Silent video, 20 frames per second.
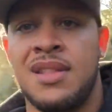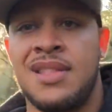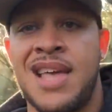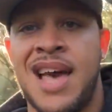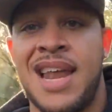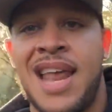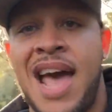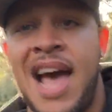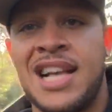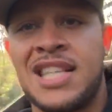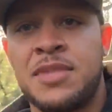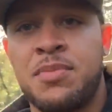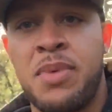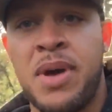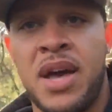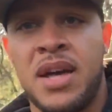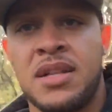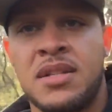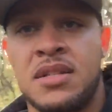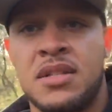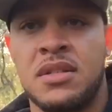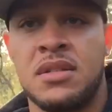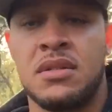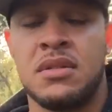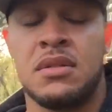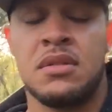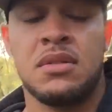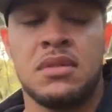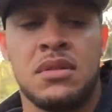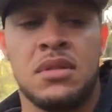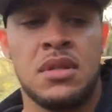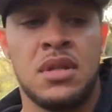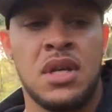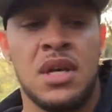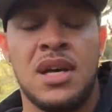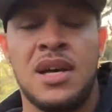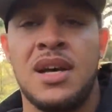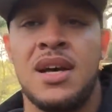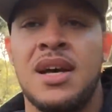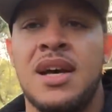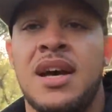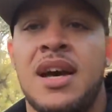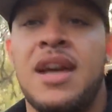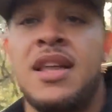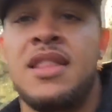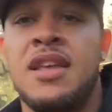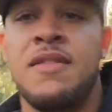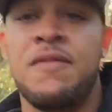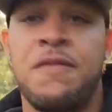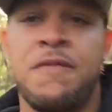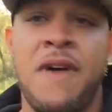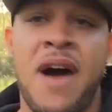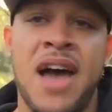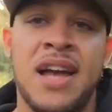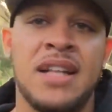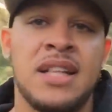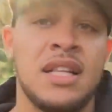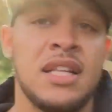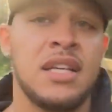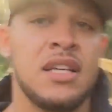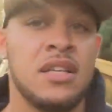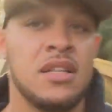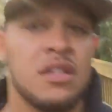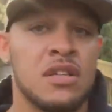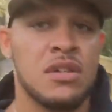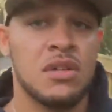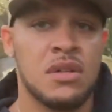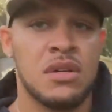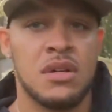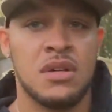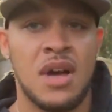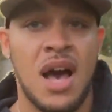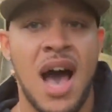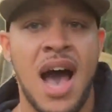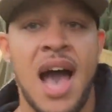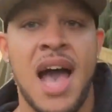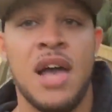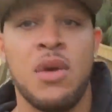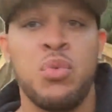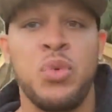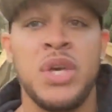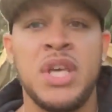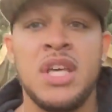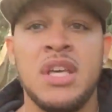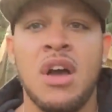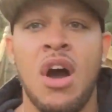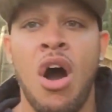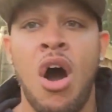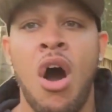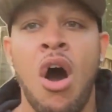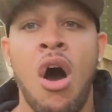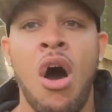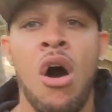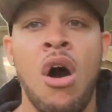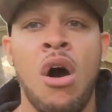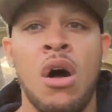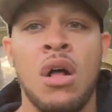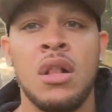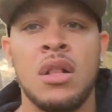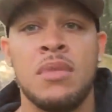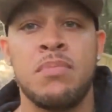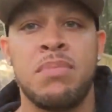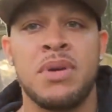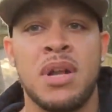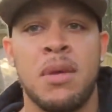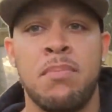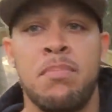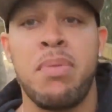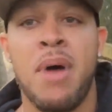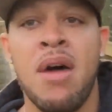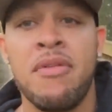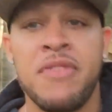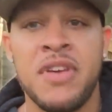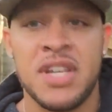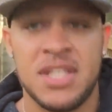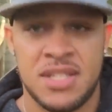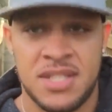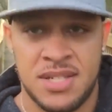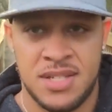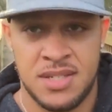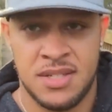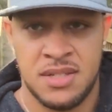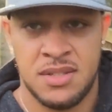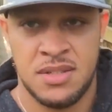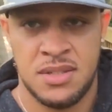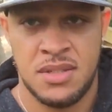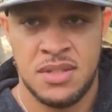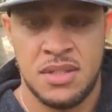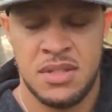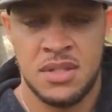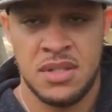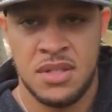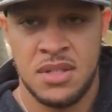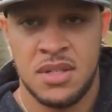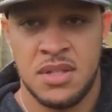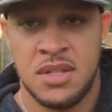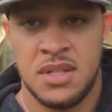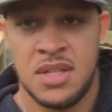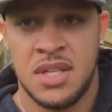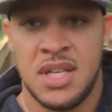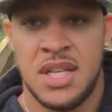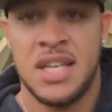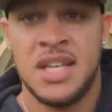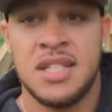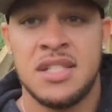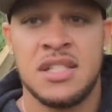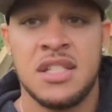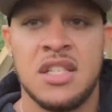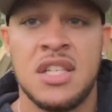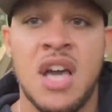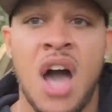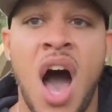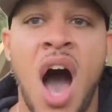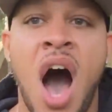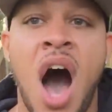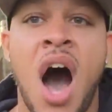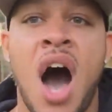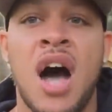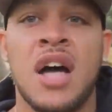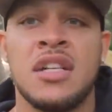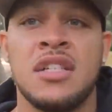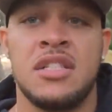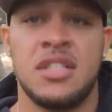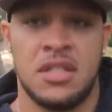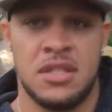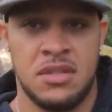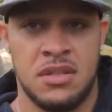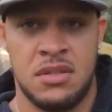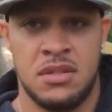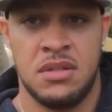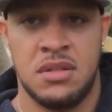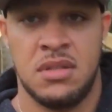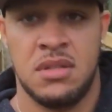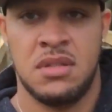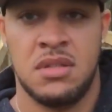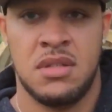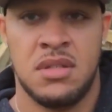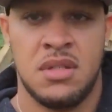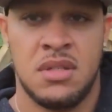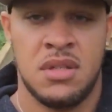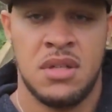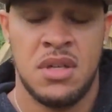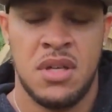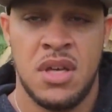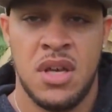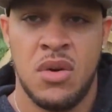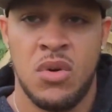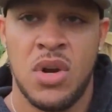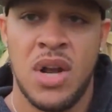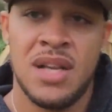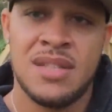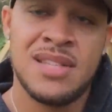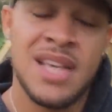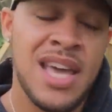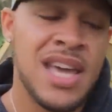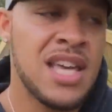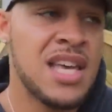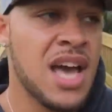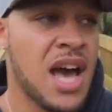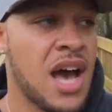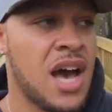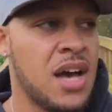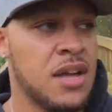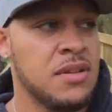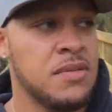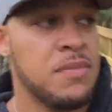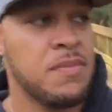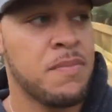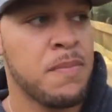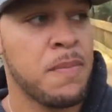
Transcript: that aspect. And then finally, I, we, all, but above it is God. When I say God,